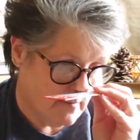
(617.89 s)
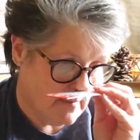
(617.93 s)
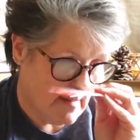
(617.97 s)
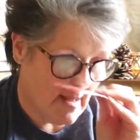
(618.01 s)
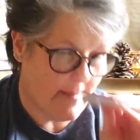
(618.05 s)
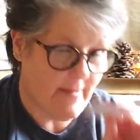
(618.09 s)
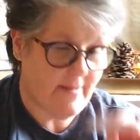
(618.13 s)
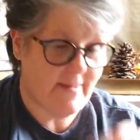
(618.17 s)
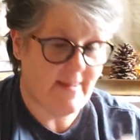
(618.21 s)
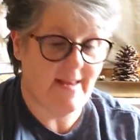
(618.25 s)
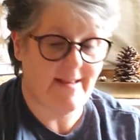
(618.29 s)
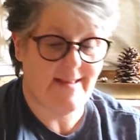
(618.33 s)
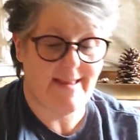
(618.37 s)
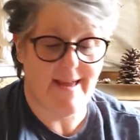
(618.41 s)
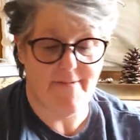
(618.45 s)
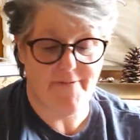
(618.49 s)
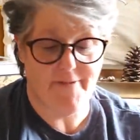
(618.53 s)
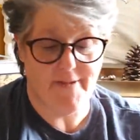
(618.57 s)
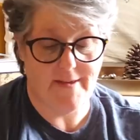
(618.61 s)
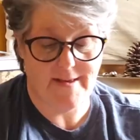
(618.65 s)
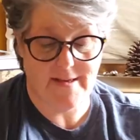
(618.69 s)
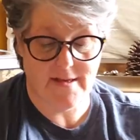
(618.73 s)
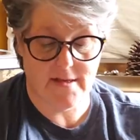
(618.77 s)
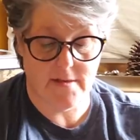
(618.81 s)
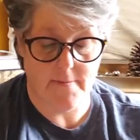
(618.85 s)
I mean, they
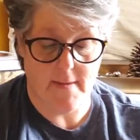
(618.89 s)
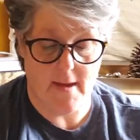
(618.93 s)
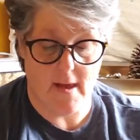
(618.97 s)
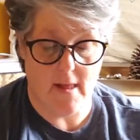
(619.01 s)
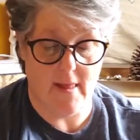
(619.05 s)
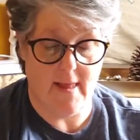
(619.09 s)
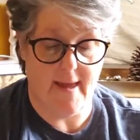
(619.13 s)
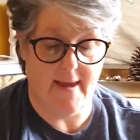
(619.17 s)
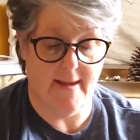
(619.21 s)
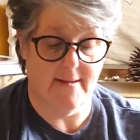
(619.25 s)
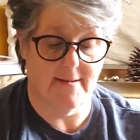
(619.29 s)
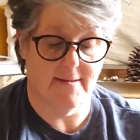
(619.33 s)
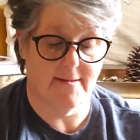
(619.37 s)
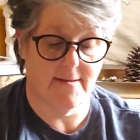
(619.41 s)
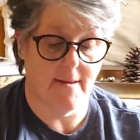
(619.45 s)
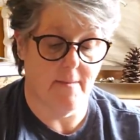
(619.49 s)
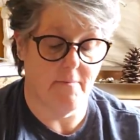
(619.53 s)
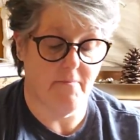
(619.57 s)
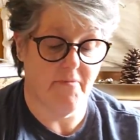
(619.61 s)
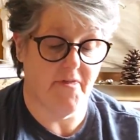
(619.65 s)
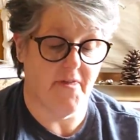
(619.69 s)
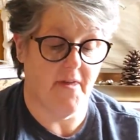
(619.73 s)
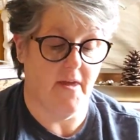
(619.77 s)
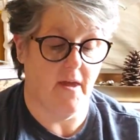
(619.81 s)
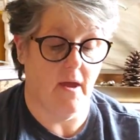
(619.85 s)
definitely smell like
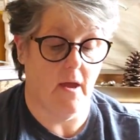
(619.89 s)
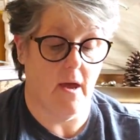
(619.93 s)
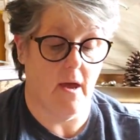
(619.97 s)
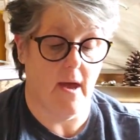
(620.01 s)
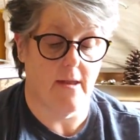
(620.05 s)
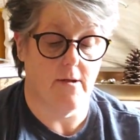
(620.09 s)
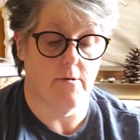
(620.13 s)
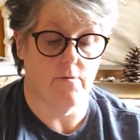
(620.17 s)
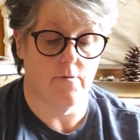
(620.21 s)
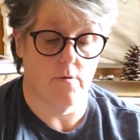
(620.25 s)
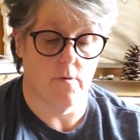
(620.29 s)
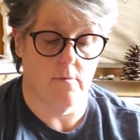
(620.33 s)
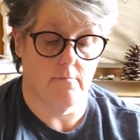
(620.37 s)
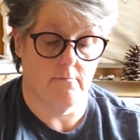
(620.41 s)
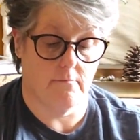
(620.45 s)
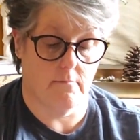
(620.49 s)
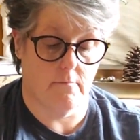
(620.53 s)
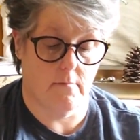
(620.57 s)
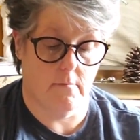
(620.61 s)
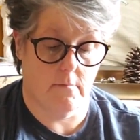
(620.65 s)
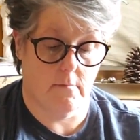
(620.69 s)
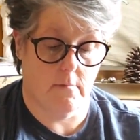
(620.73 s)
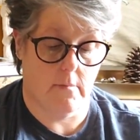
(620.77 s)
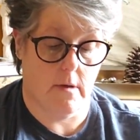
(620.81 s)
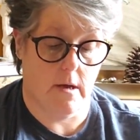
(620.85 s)
something. I
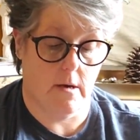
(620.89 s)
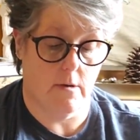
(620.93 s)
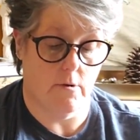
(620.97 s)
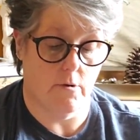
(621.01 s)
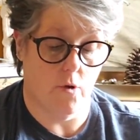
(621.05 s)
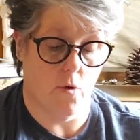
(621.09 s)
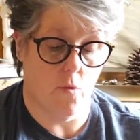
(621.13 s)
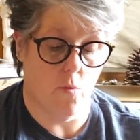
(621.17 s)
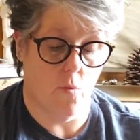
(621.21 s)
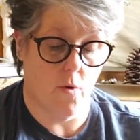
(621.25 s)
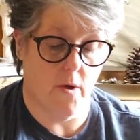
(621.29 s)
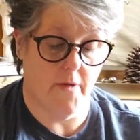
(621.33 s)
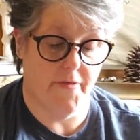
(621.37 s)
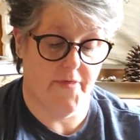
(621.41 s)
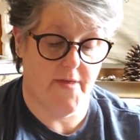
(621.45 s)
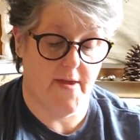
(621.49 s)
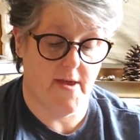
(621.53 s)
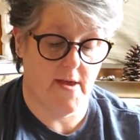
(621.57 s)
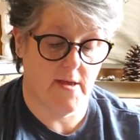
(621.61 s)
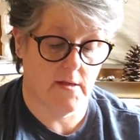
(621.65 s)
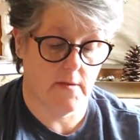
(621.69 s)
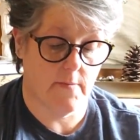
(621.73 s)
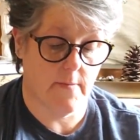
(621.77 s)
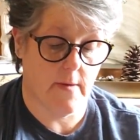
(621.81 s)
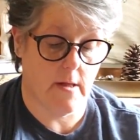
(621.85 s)
don't know what they
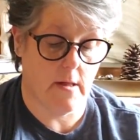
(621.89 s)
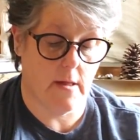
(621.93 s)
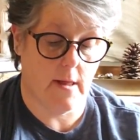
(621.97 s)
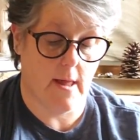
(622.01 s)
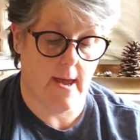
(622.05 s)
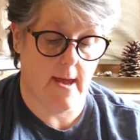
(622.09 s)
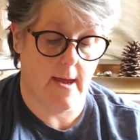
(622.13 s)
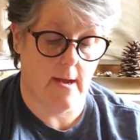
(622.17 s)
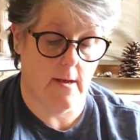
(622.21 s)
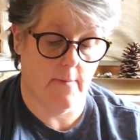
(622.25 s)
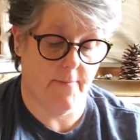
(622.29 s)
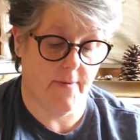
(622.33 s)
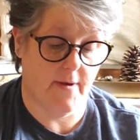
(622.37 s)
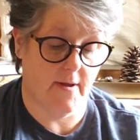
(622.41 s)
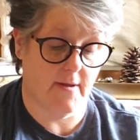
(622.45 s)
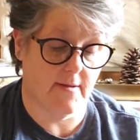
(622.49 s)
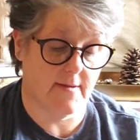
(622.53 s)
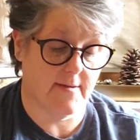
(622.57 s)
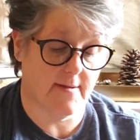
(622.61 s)
smell like, but